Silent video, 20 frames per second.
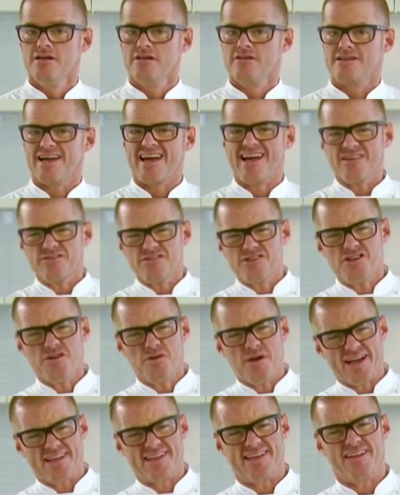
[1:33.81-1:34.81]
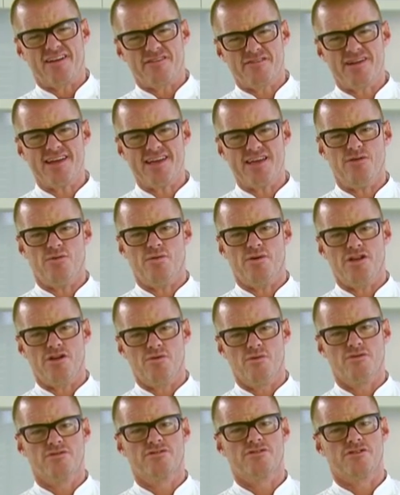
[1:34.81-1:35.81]
So how do you add enough heat when you
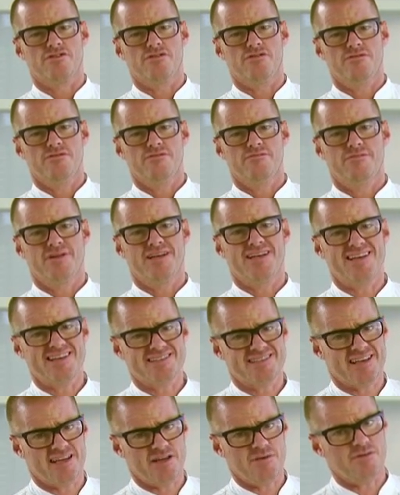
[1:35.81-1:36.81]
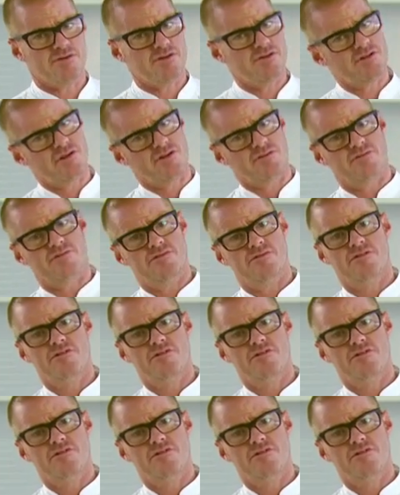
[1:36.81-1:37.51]
want to, but less heat when you don't?